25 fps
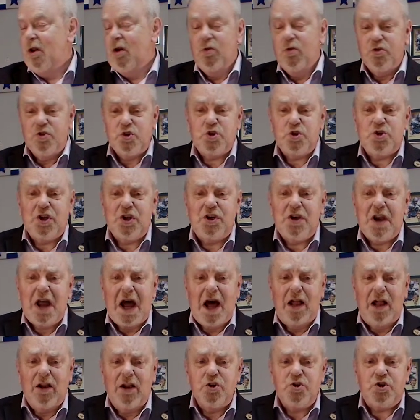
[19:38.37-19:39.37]
Just
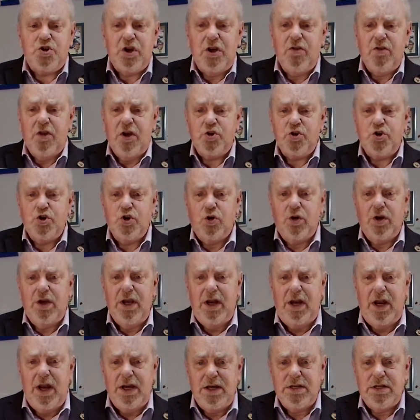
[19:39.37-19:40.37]
acknowledging that you're
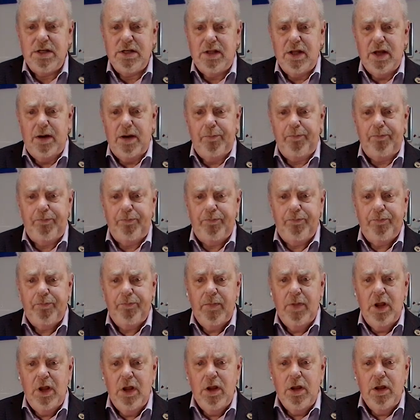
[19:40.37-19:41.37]
getting to them,
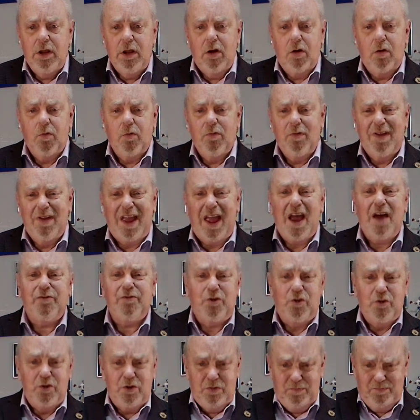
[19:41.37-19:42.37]

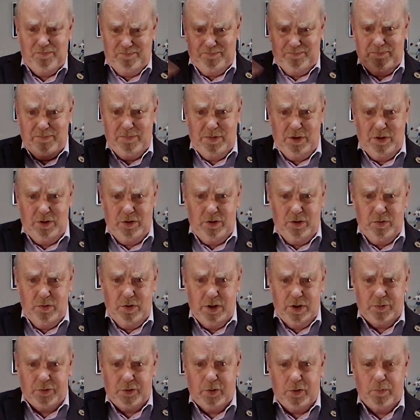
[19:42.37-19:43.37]
after you
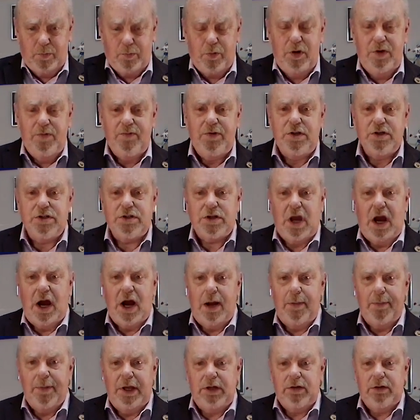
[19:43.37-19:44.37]
get the previous
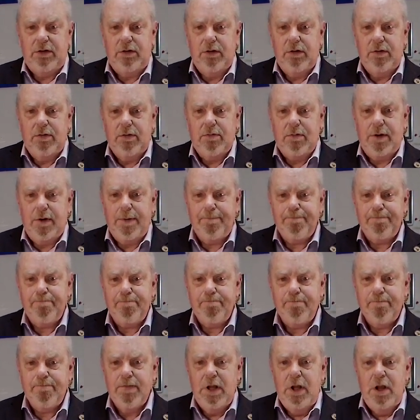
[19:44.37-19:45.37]
comment, right?
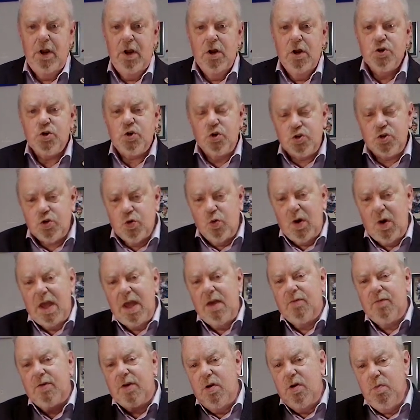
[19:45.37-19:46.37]
So it's a way
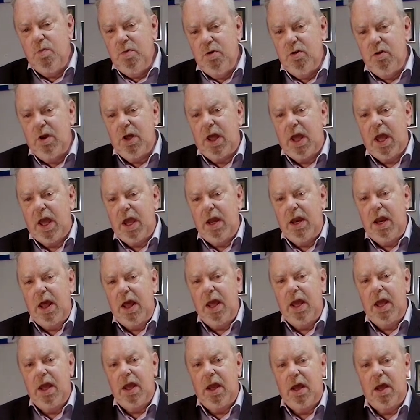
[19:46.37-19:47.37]
of
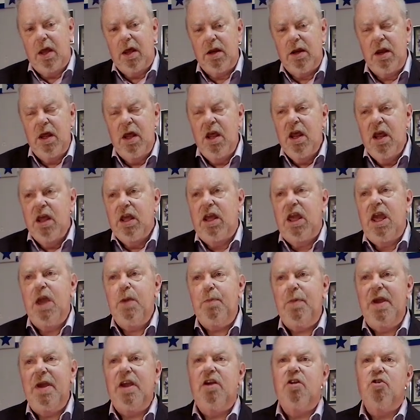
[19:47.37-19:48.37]
communicating and
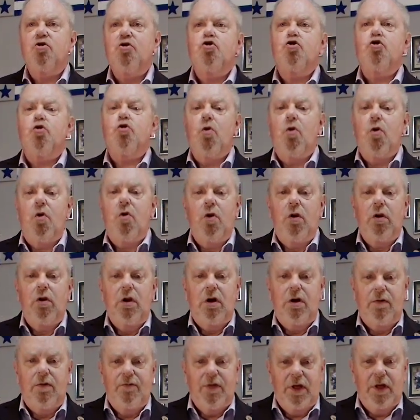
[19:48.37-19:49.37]
keeping control
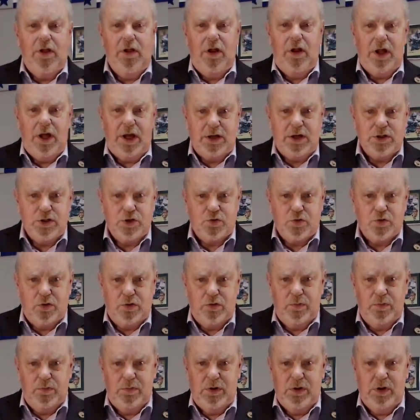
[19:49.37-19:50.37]
of the
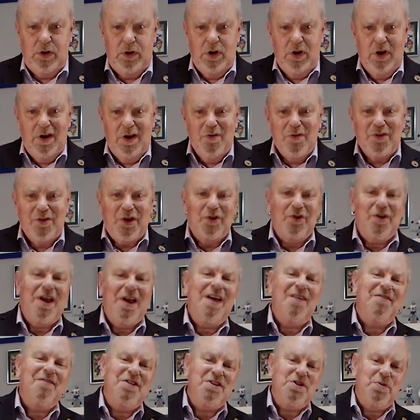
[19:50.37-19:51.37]
classroom without
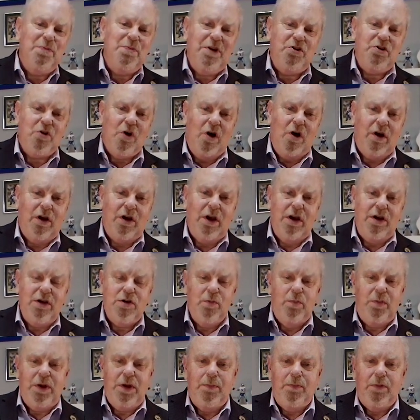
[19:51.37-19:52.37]
having to be talking to
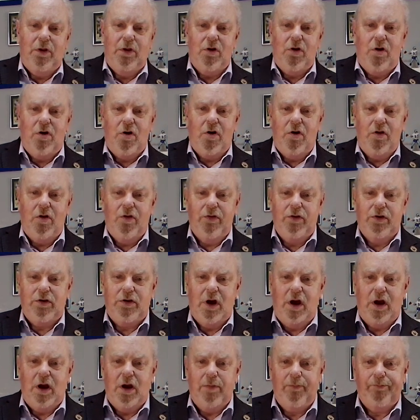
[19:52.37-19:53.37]
people all the
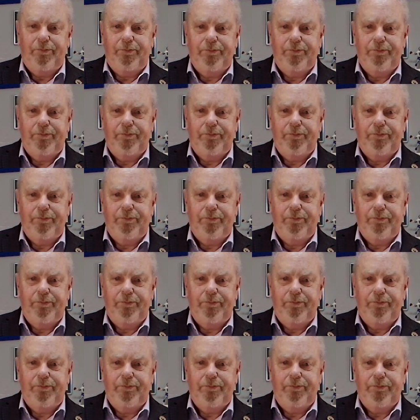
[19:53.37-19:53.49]
time.